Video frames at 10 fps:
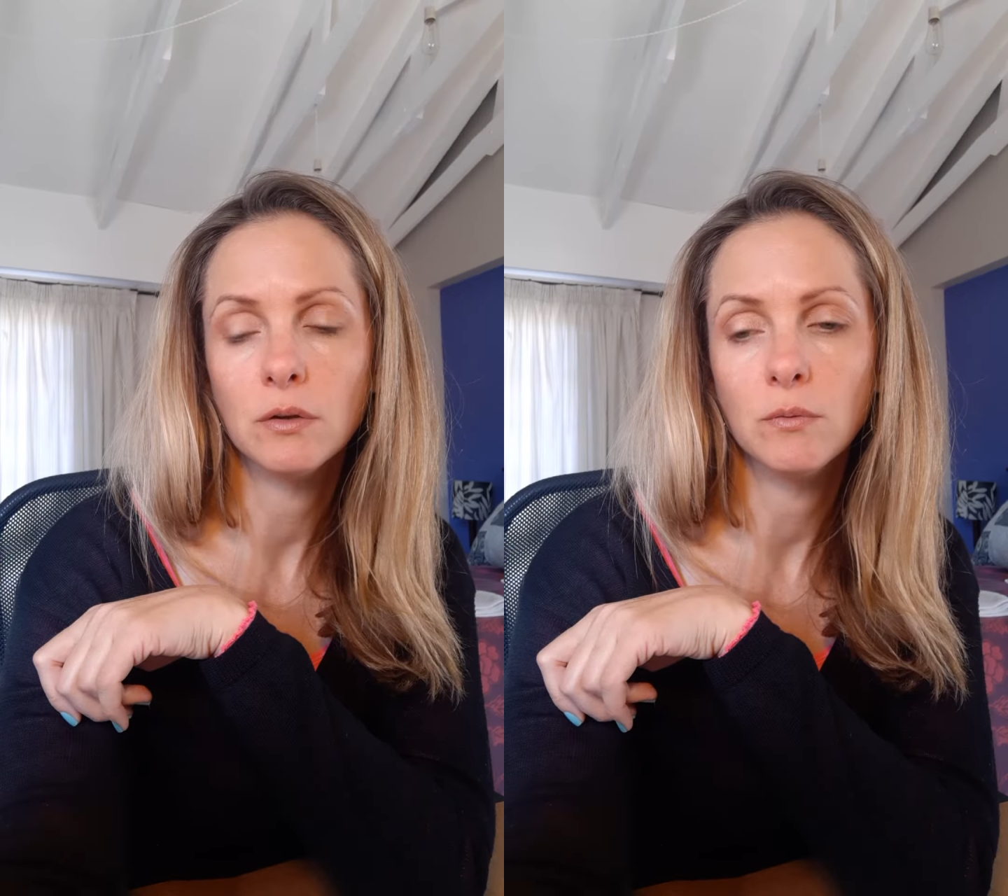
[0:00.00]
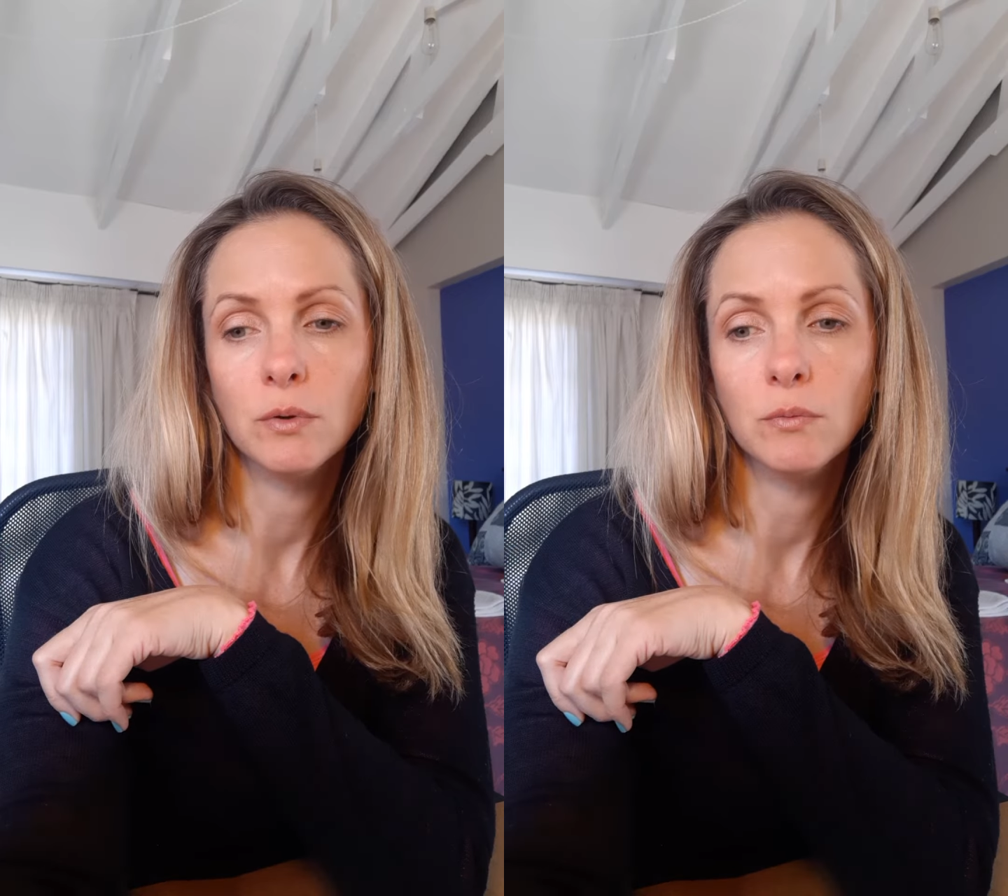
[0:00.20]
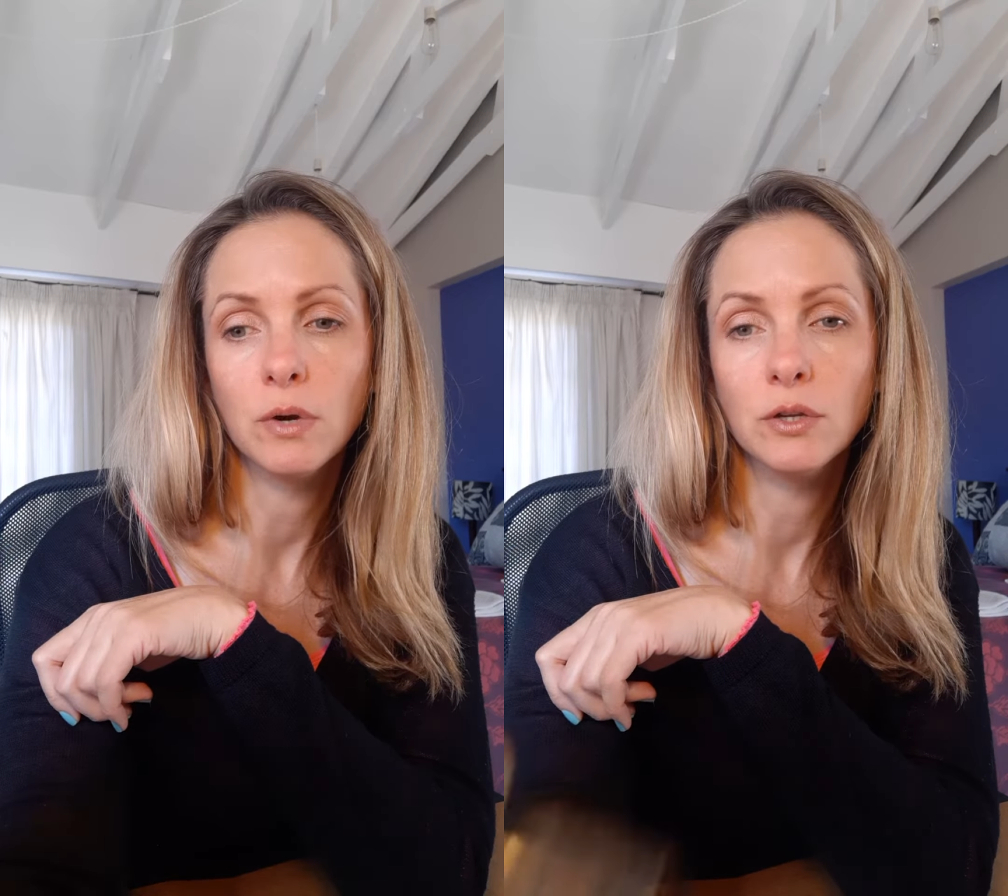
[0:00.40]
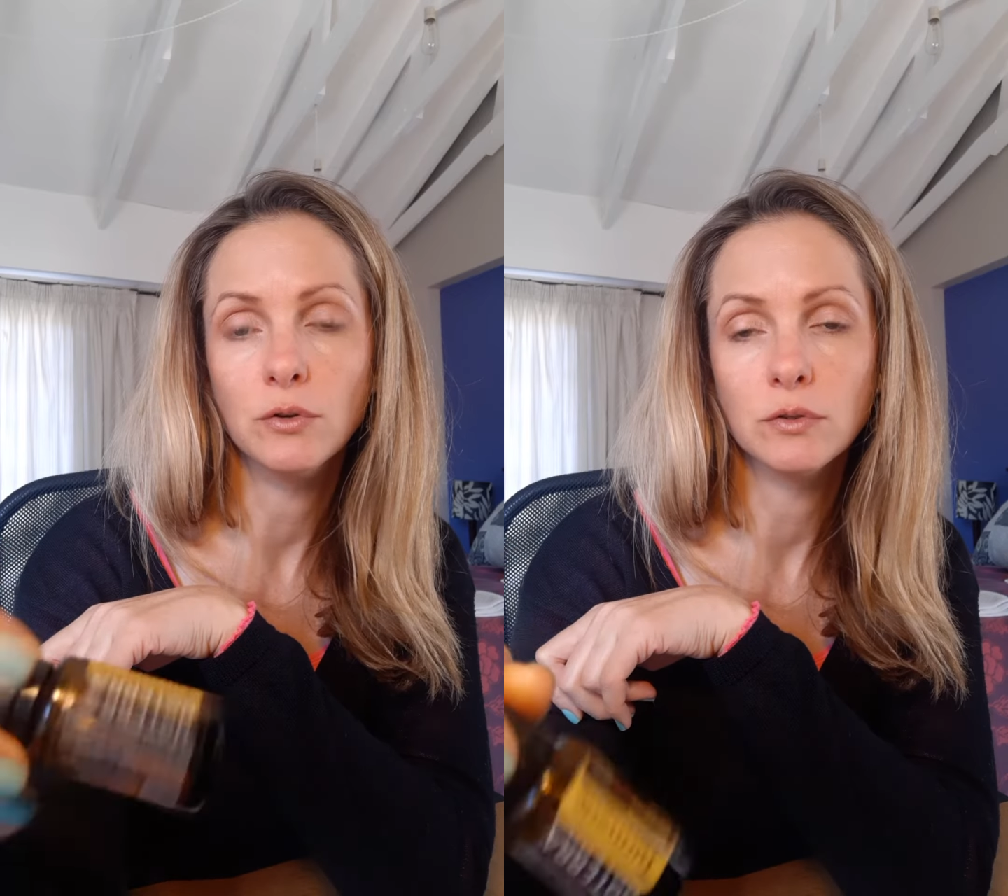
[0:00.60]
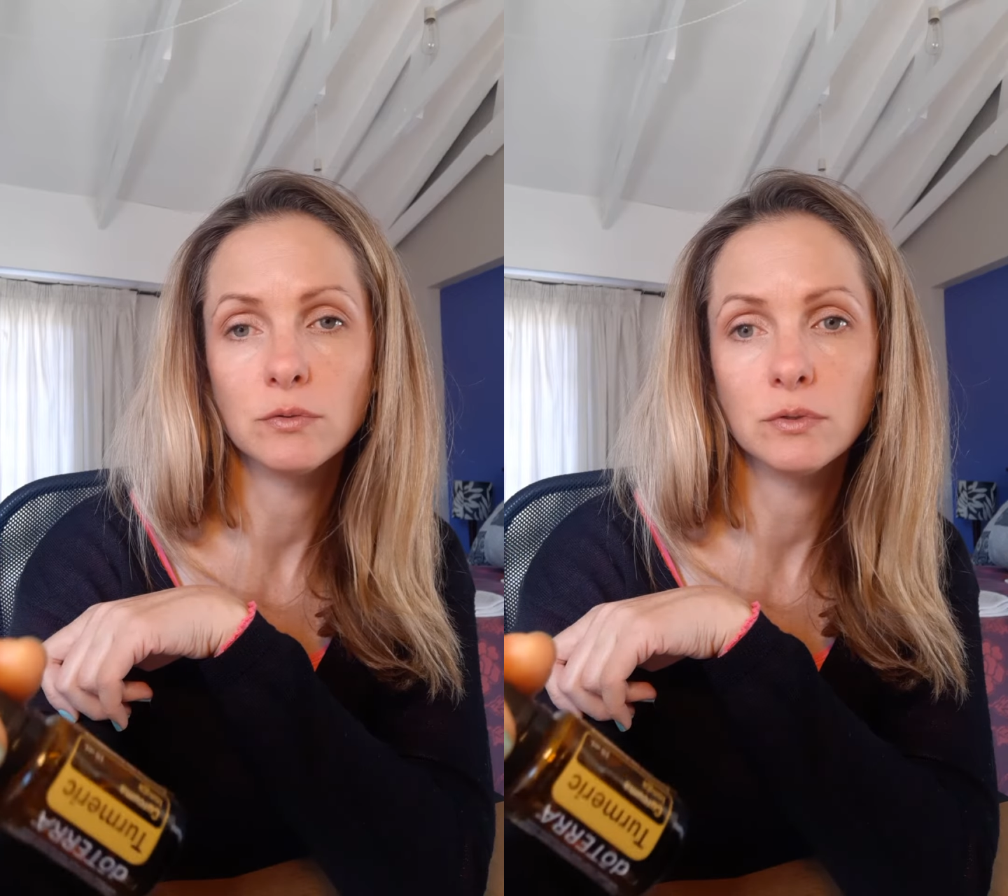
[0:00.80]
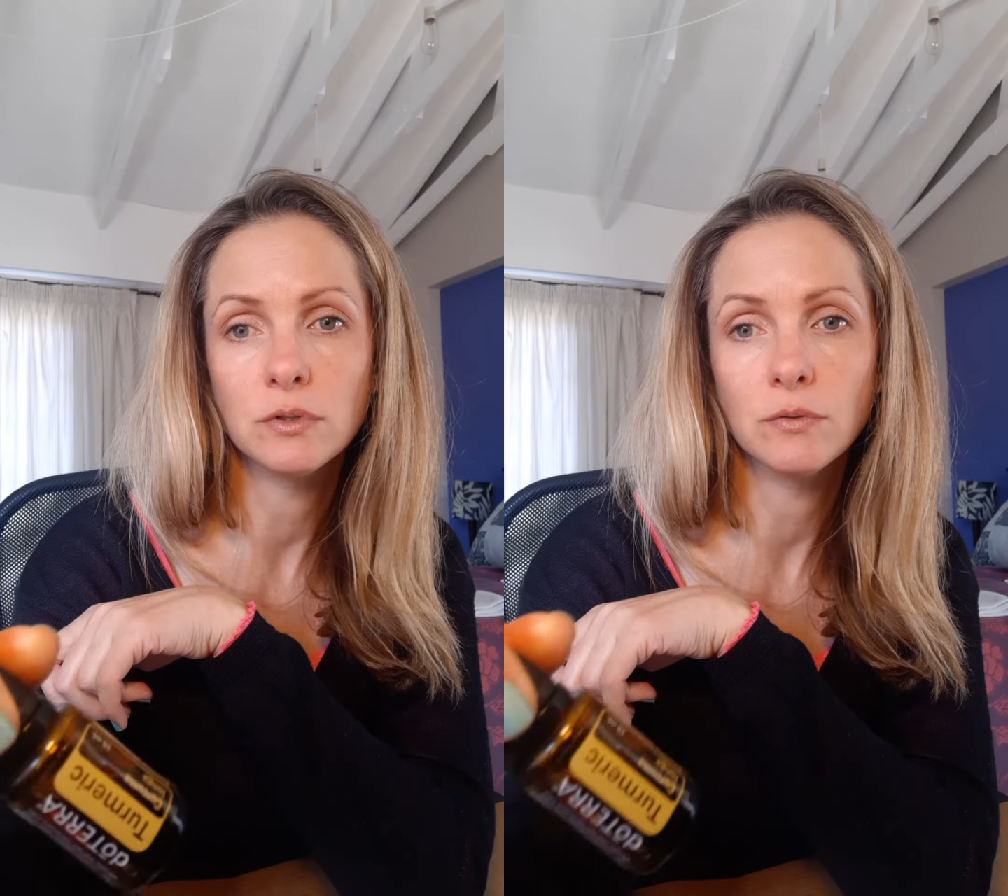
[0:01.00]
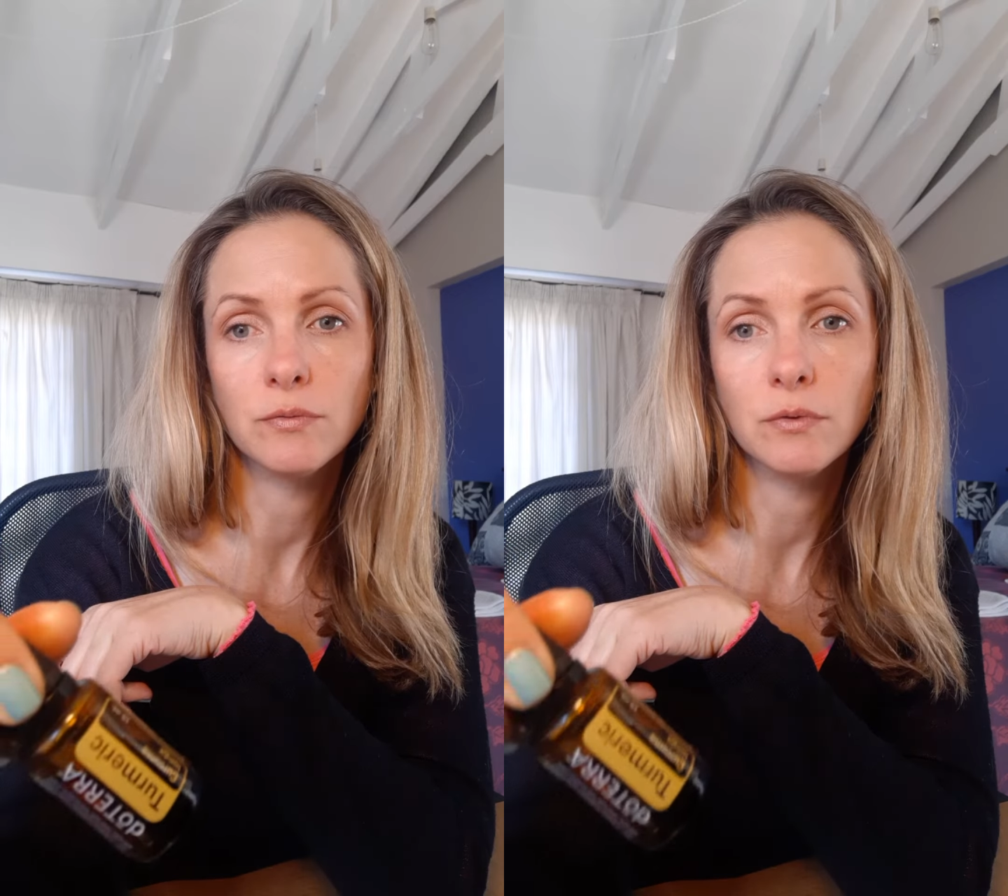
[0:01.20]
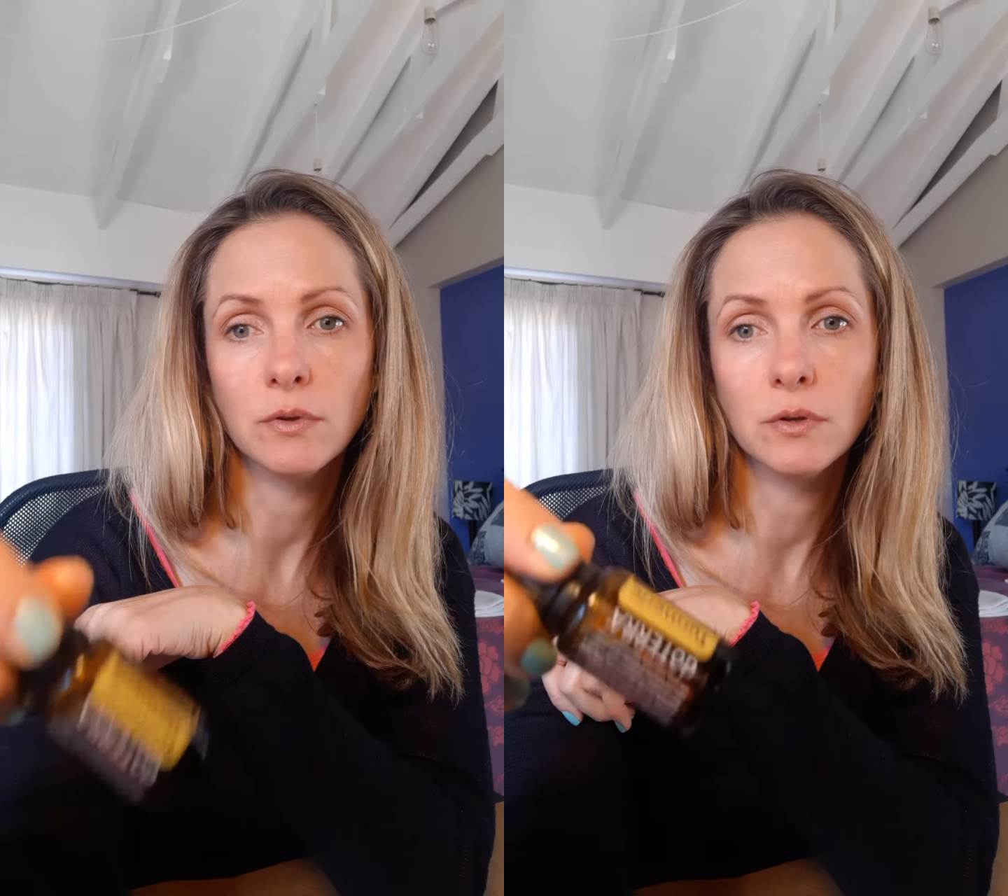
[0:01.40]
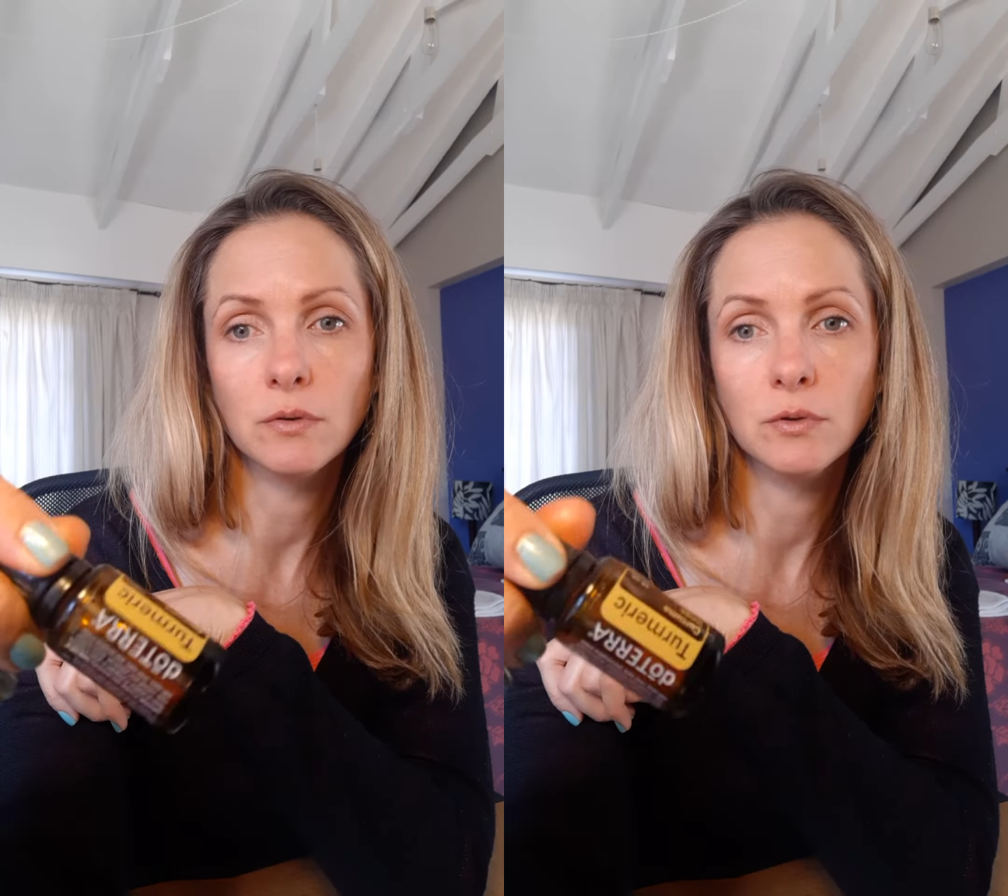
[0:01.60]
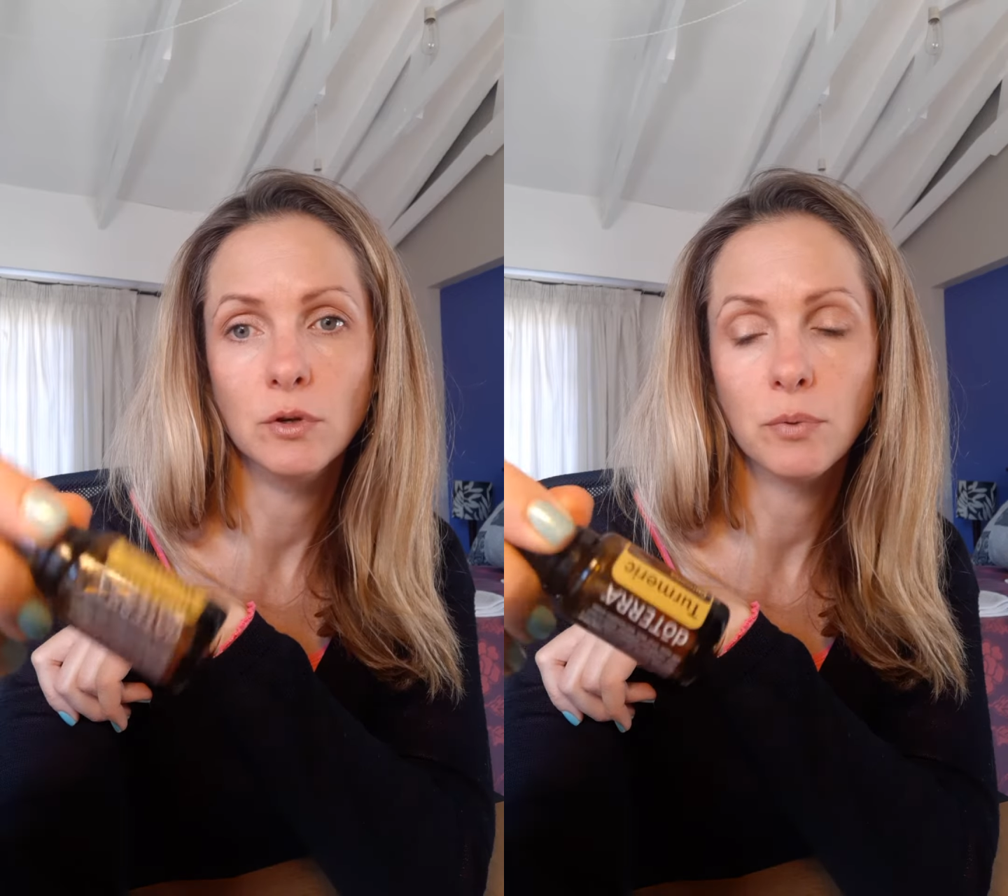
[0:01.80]
when I knew this was the
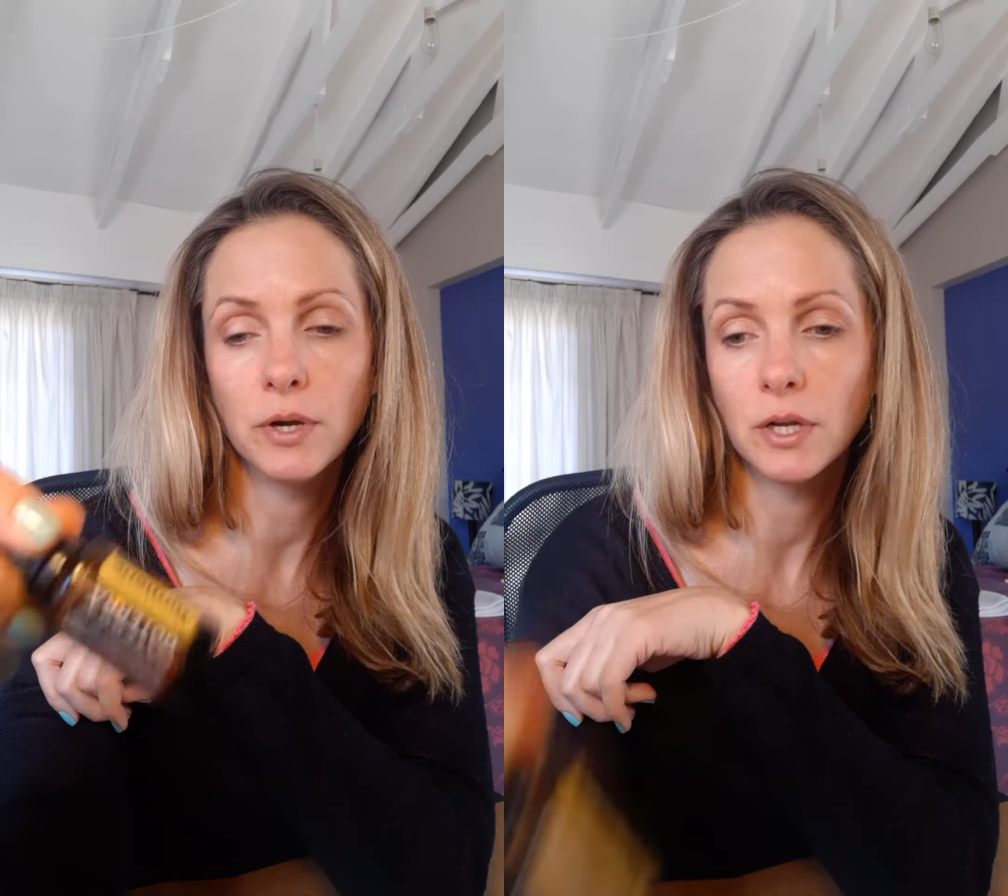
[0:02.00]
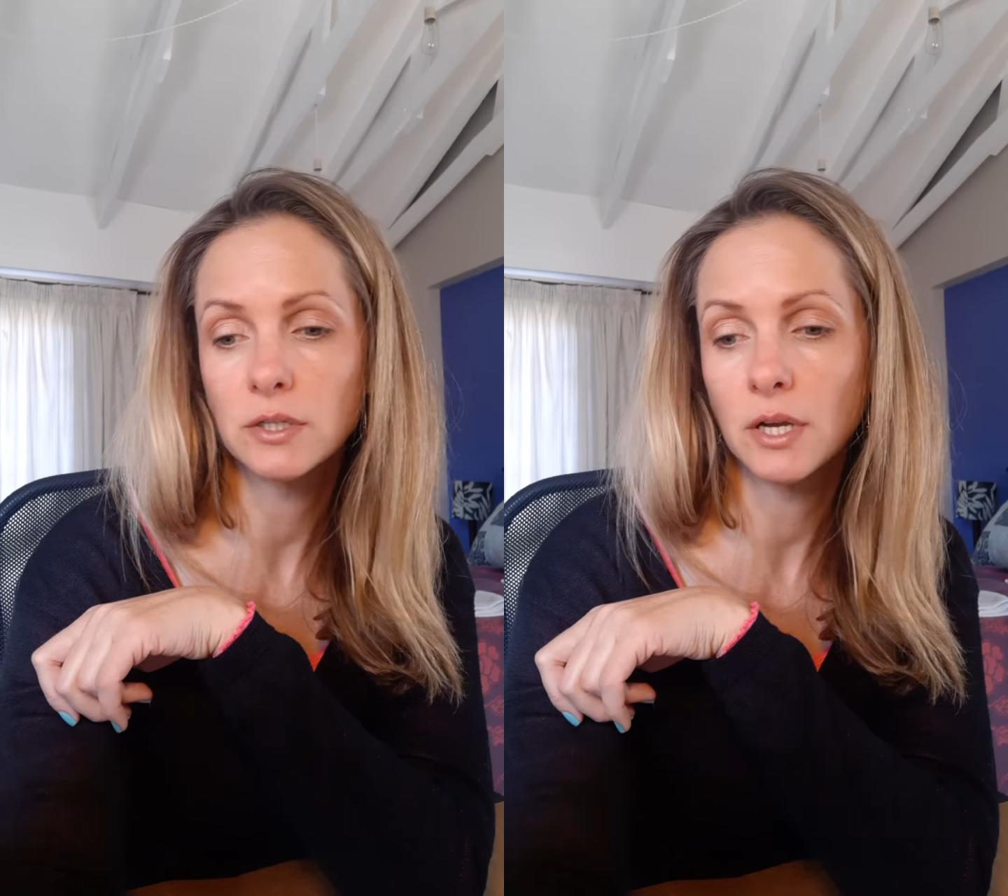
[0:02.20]
new product,